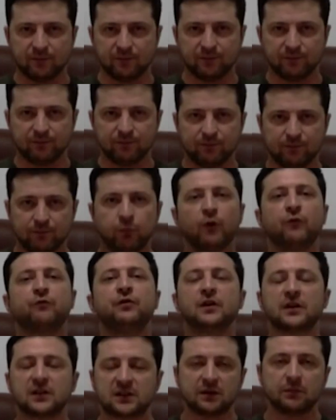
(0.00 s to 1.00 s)
is going to
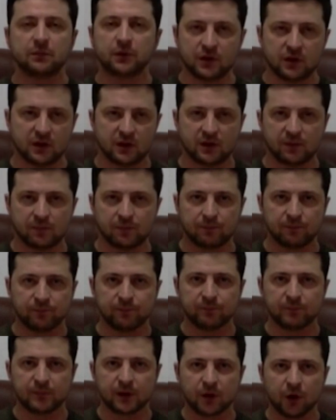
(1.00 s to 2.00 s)
enter
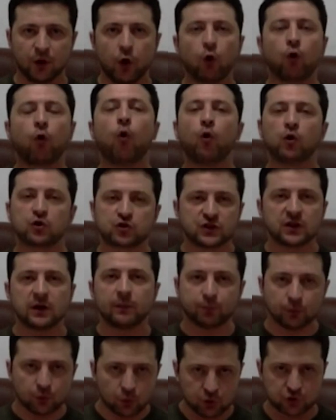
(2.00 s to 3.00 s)
and intervene with
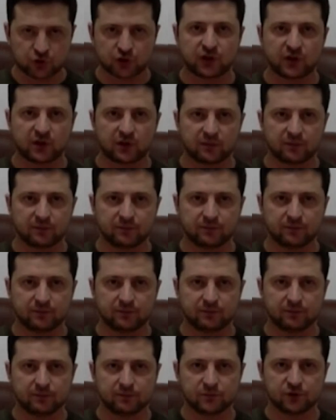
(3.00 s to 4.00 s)
our freedom and
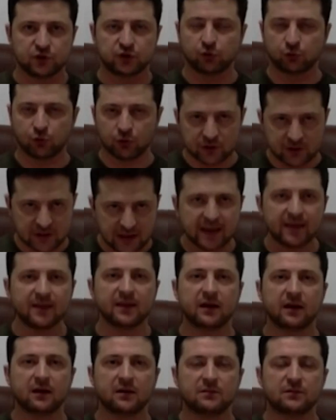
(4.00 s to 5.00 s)
country. And believe you me,
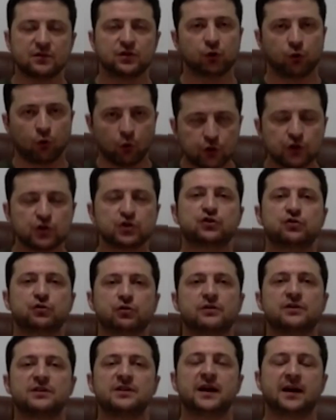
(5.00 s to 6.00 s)
every
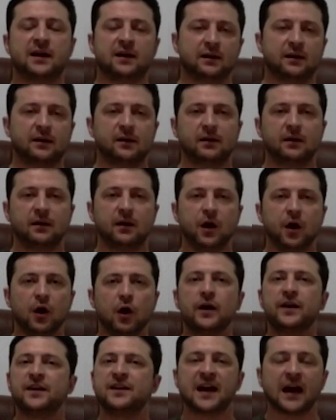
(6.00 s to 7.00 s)
square
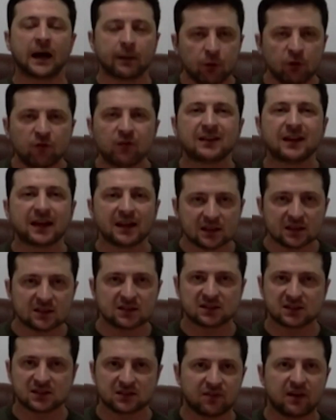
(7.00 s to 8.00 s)
of
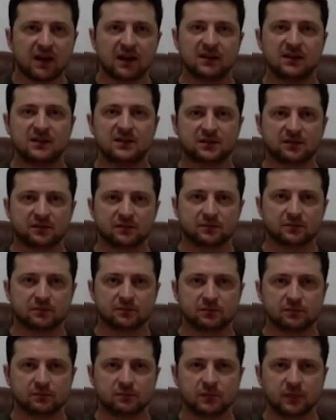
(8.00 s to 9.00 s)
today, no matter
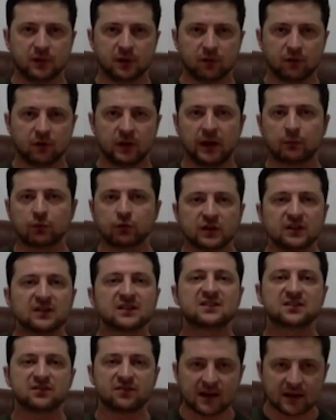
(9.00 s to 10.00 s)
what it's called,
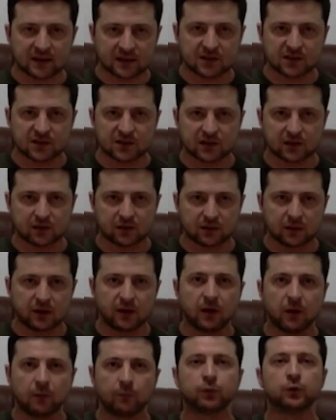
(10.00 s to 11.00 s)
is going to
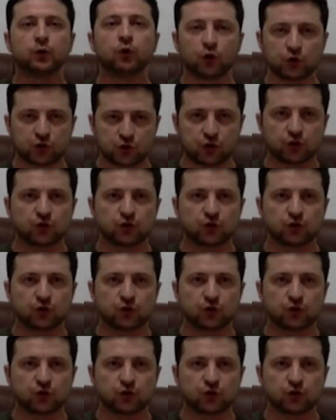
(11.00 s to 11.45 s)
be called,